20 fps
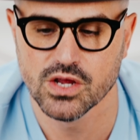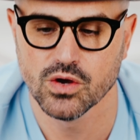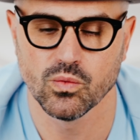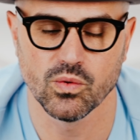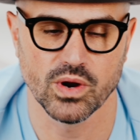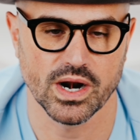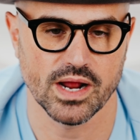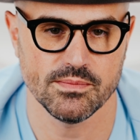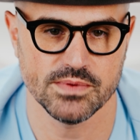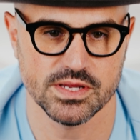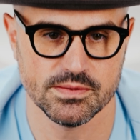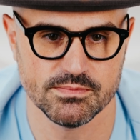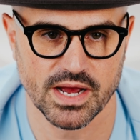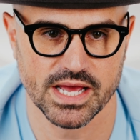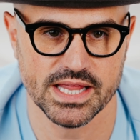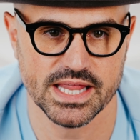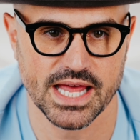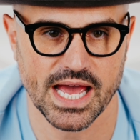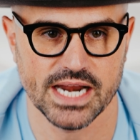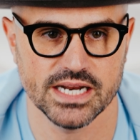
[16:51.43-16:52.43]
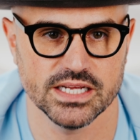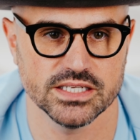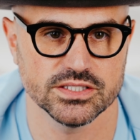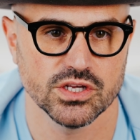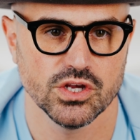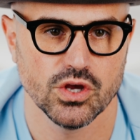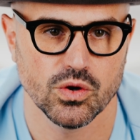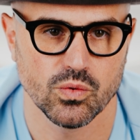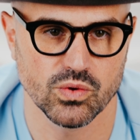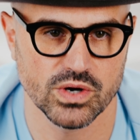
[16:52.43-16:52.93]
What I mean by that is
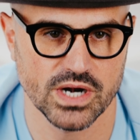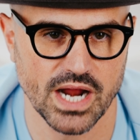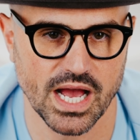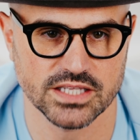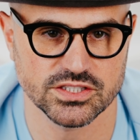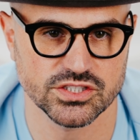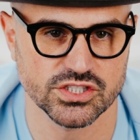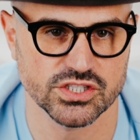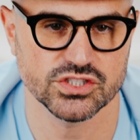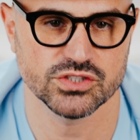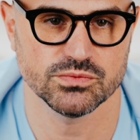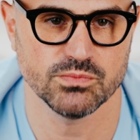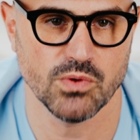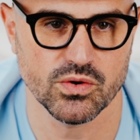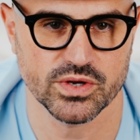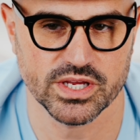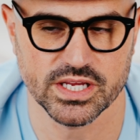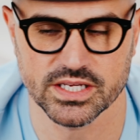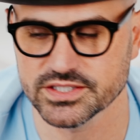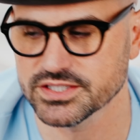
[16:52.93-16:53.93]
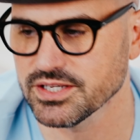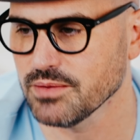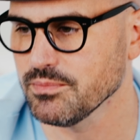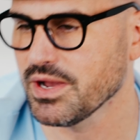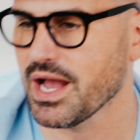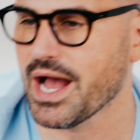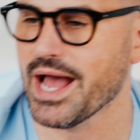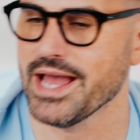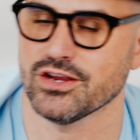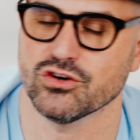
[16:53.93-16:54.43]
we're not just smoking some
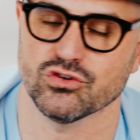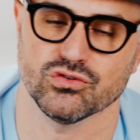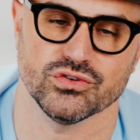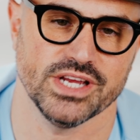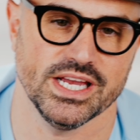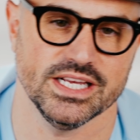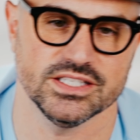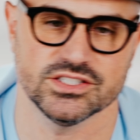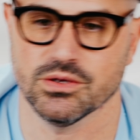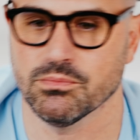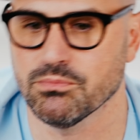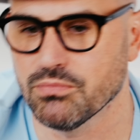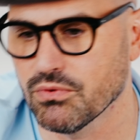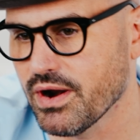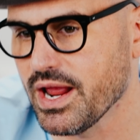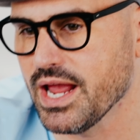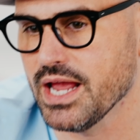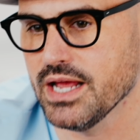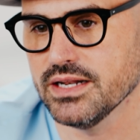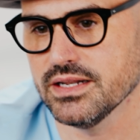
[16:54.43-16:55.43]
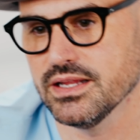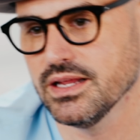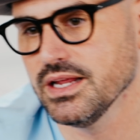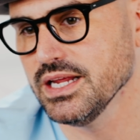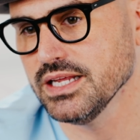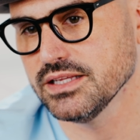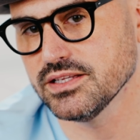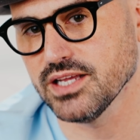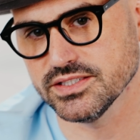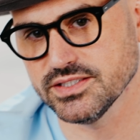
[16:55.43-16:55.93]
guy creates a brand,
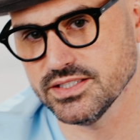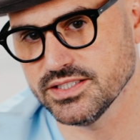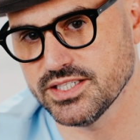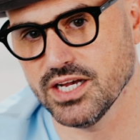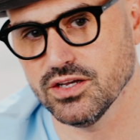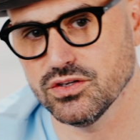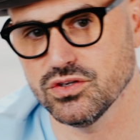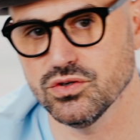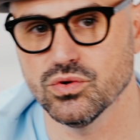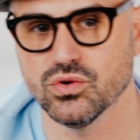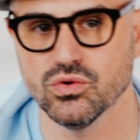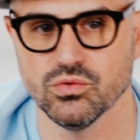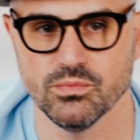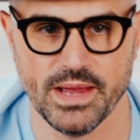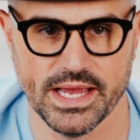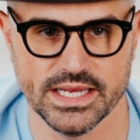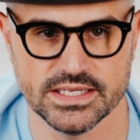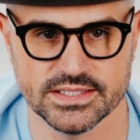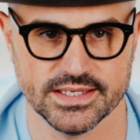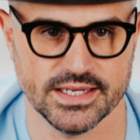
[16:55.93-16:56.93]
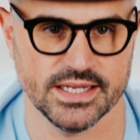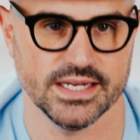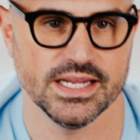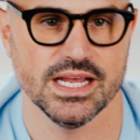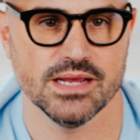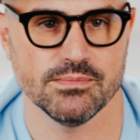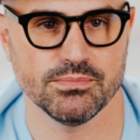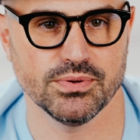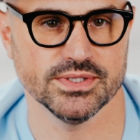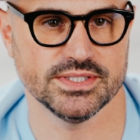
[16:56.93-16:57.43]
doesn't tell you who makes it,
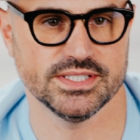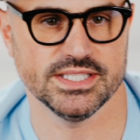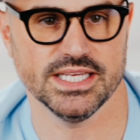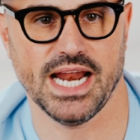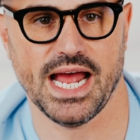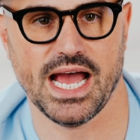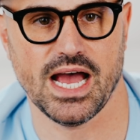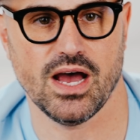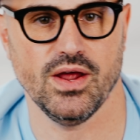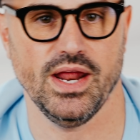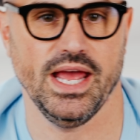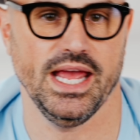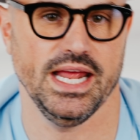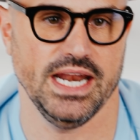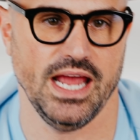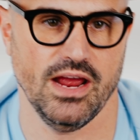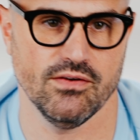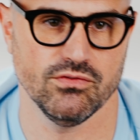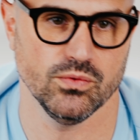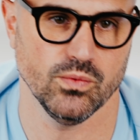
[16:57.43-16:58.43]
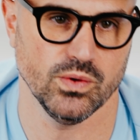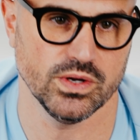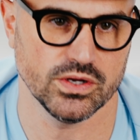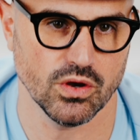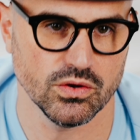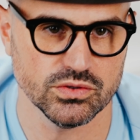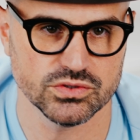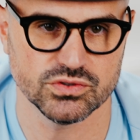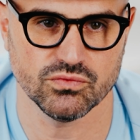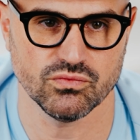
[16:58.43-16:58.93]
puts it out, and everyone
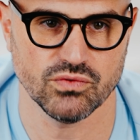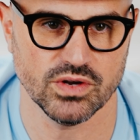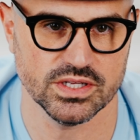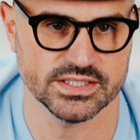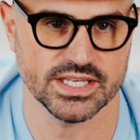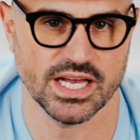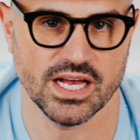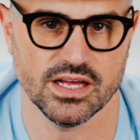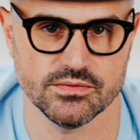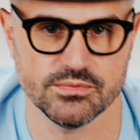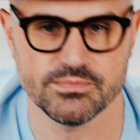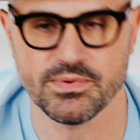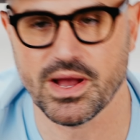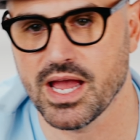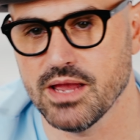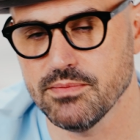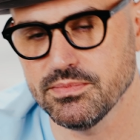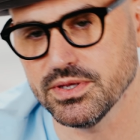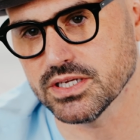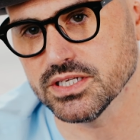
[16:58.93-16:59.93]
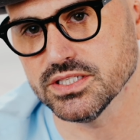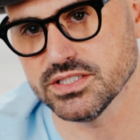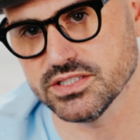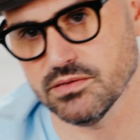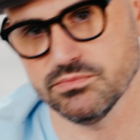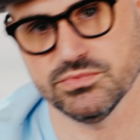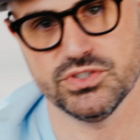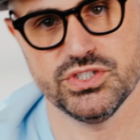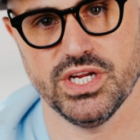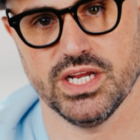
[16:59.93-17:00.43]
goes and runs out to buy it because
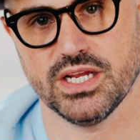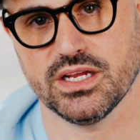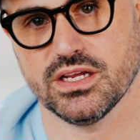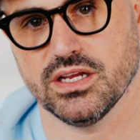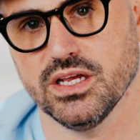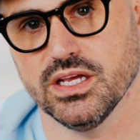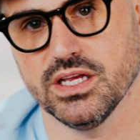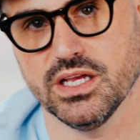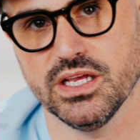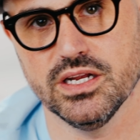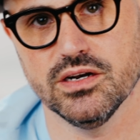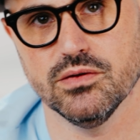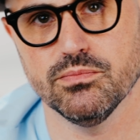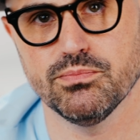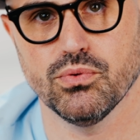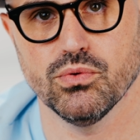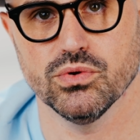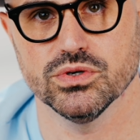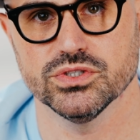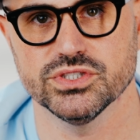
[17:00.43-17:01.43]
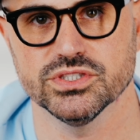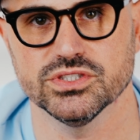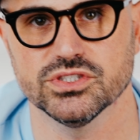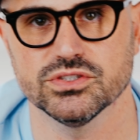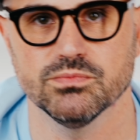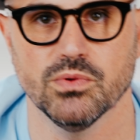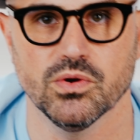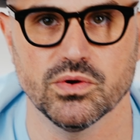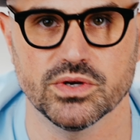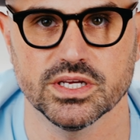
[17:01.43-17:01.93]
some chick in a Porsche is
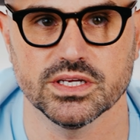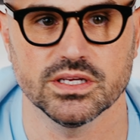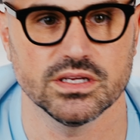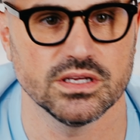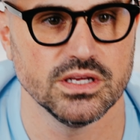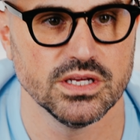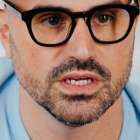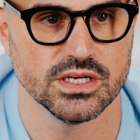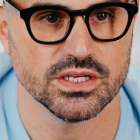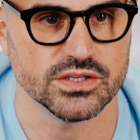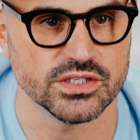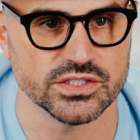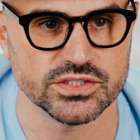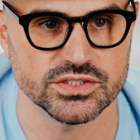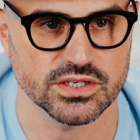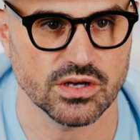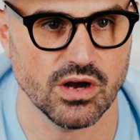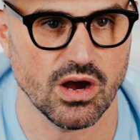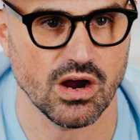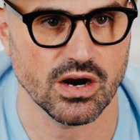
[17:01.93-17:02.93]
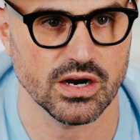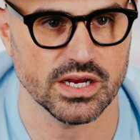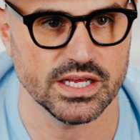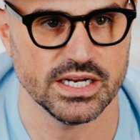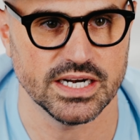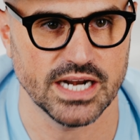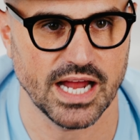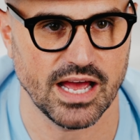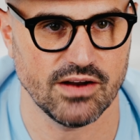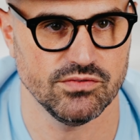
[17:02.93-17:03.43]
smoking the cigar in
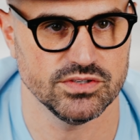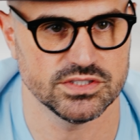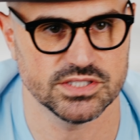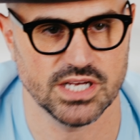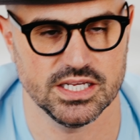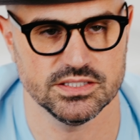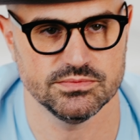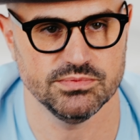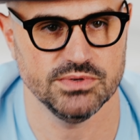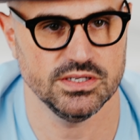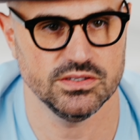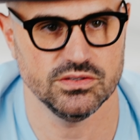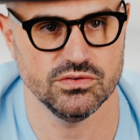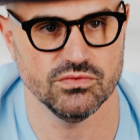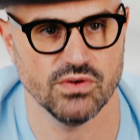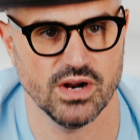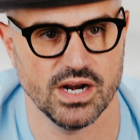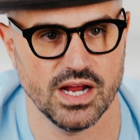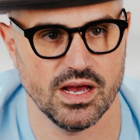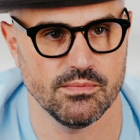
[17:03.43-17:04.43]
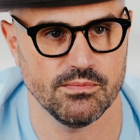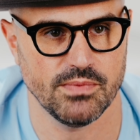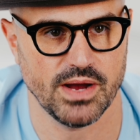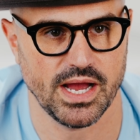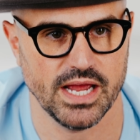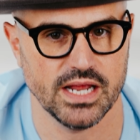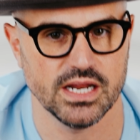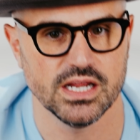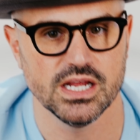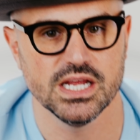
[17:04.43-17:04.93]
an advertisement and you run out and buy it.